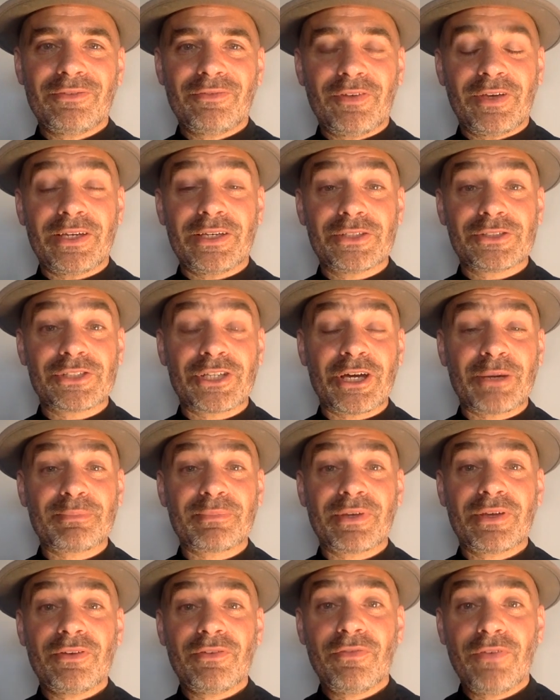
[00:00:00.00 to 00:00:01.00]
fingers
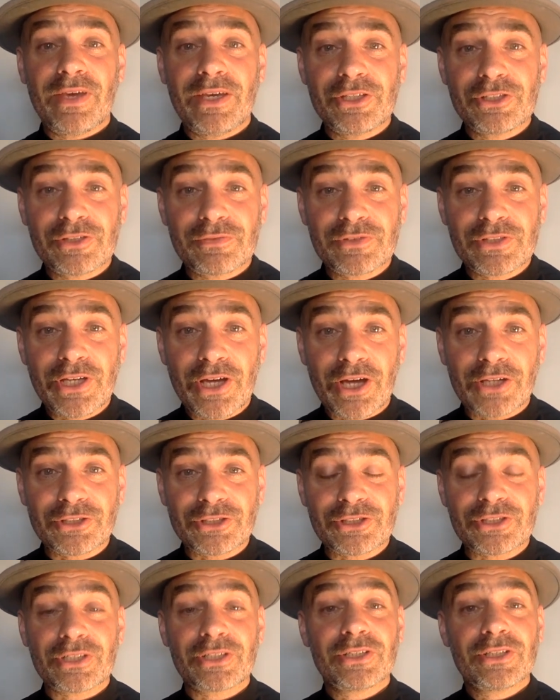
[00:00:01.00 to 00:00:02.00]
up, fingers have
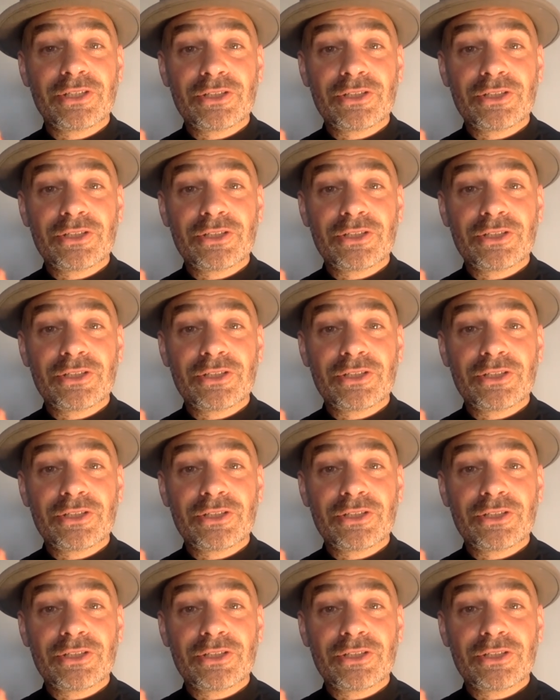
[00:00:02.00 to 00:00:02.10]
touched,